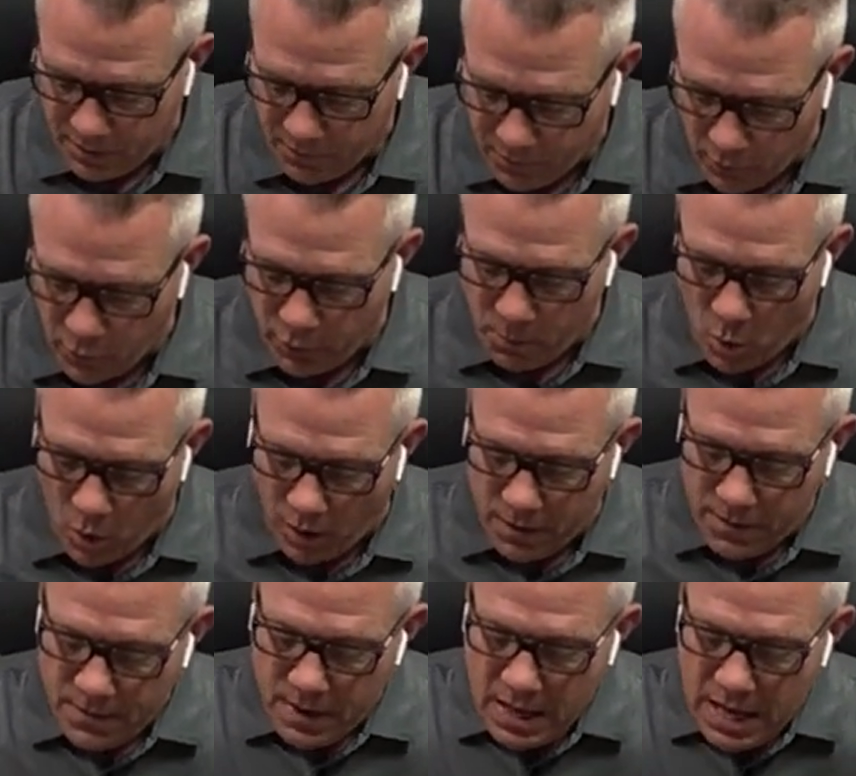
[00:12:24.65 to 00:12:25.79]
Furthermore,
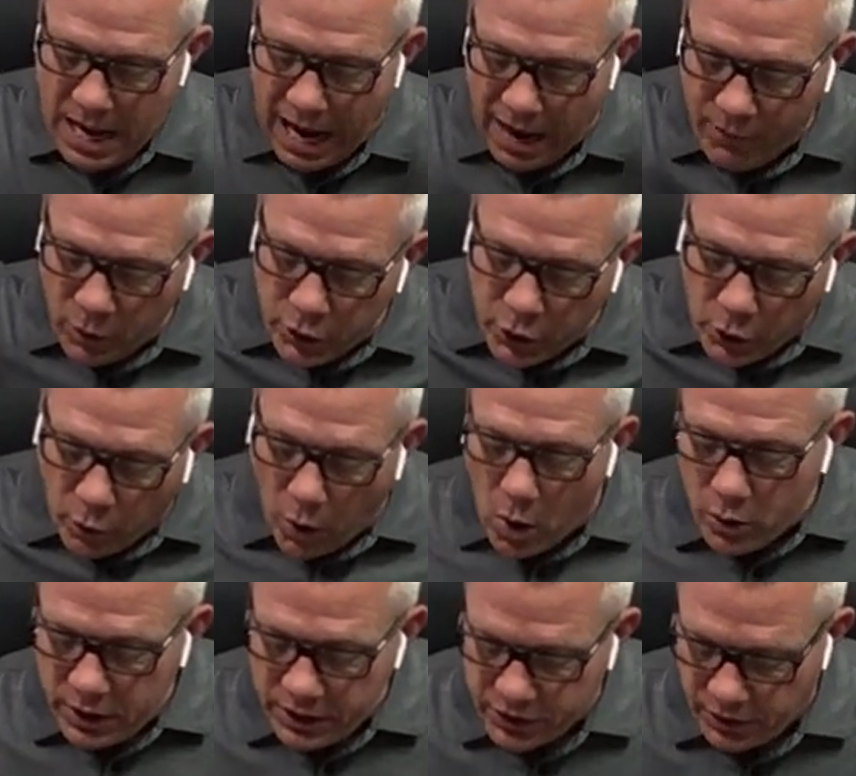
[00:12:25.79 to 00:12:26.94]
I've heard the
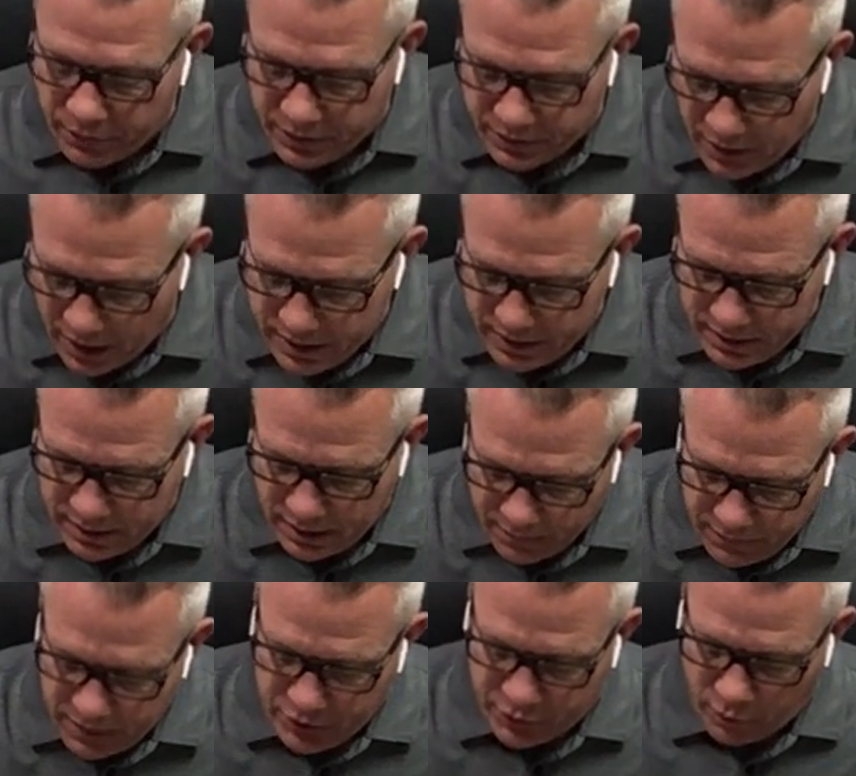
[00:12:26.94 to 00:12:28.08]
groanings of the sons of
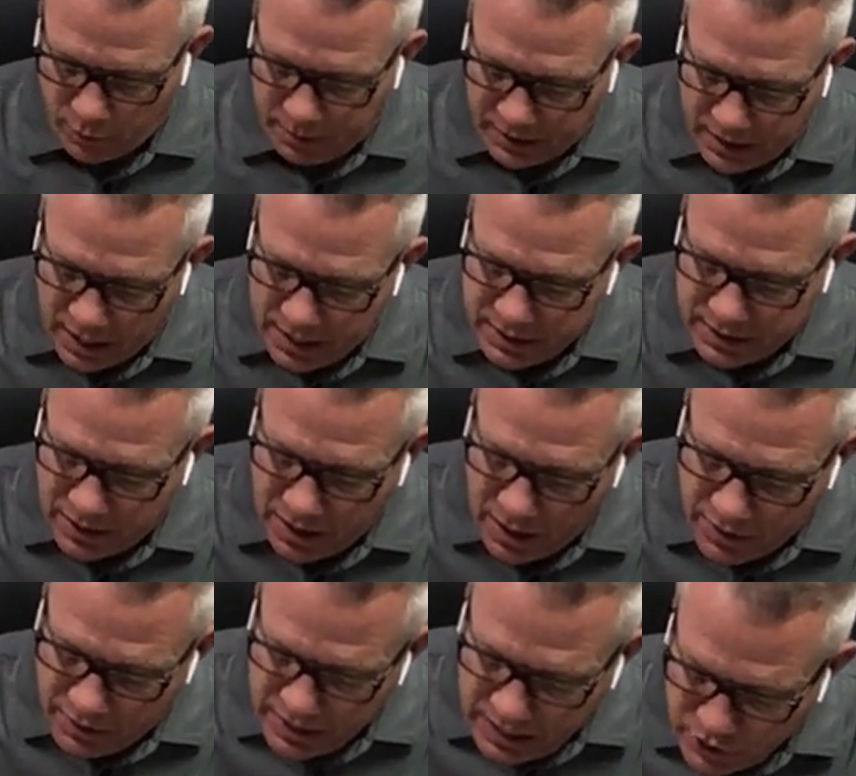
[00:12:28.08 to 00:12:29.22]
Israel because the